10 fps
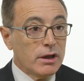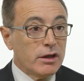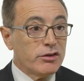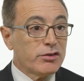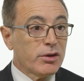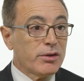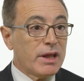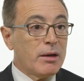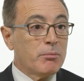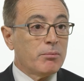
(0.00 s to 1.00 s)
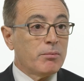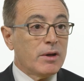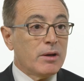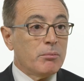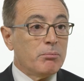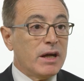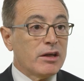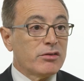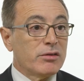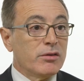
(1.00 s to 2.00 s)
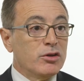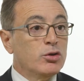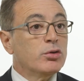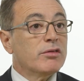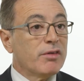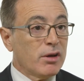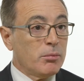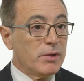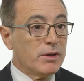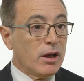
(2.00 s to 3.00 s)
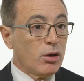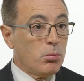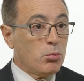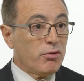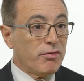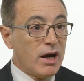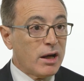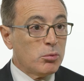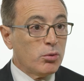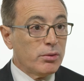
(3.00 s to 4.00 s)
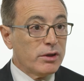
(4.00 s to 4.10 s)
And so that makes new development a lot more viable.